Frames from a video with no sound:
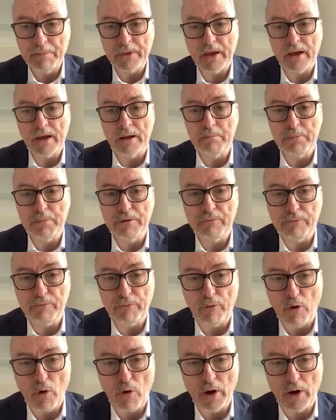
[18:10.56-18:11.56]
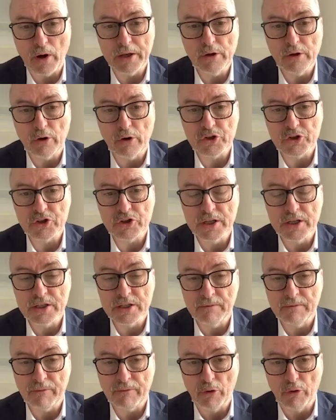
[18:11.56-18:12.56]
And before he or she is
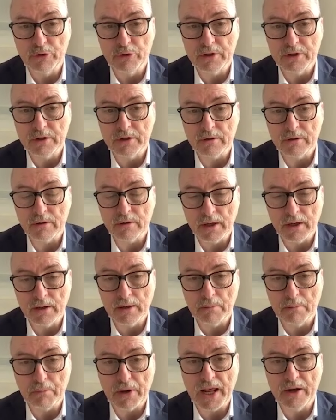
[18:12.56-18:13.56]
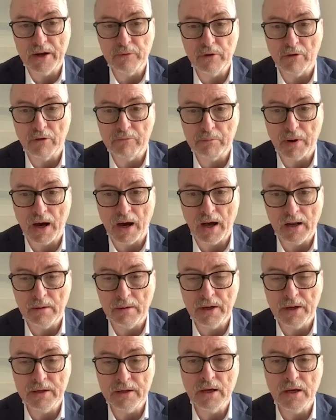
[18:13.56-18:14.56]
voted in the plenary of
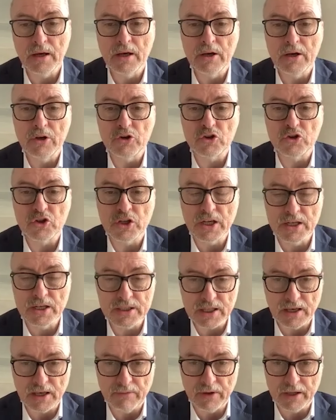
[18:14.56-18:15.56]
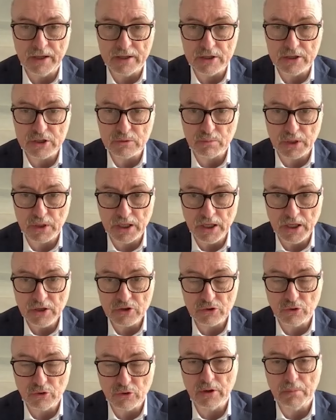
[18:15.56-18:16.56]
Parliament, she is giving a
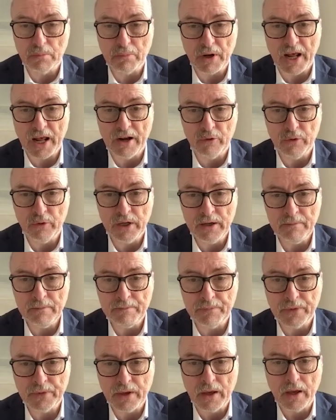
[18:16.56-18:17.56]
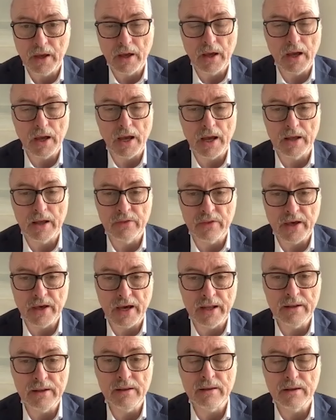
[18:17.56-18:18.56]
speech to the plenary. And
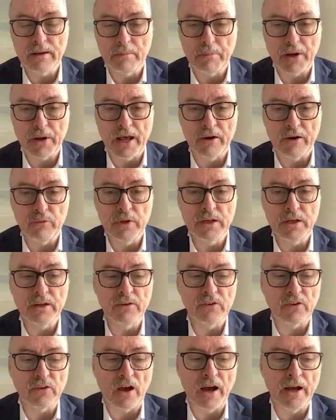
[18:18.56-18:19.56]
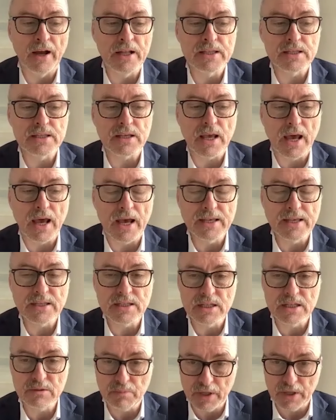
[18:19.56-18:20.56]
then the plenary decides, has
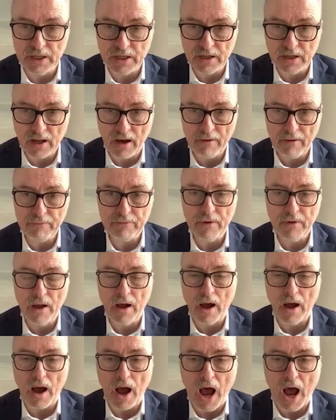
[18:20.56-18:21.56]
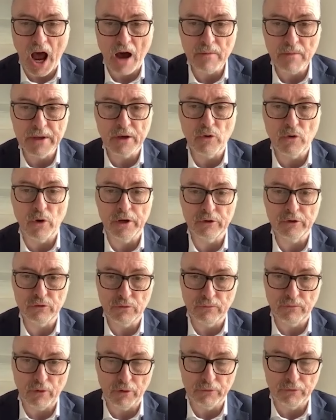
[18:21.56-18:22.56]
this been enough? Are we going
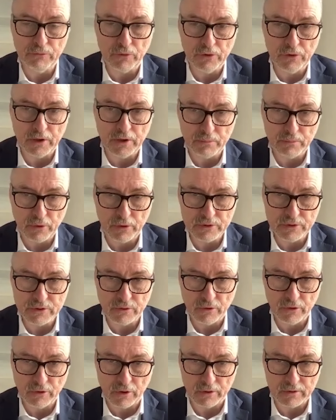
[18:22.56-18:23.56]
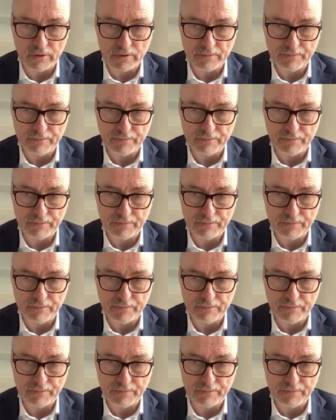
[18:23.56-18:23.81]
to vote for that person or not?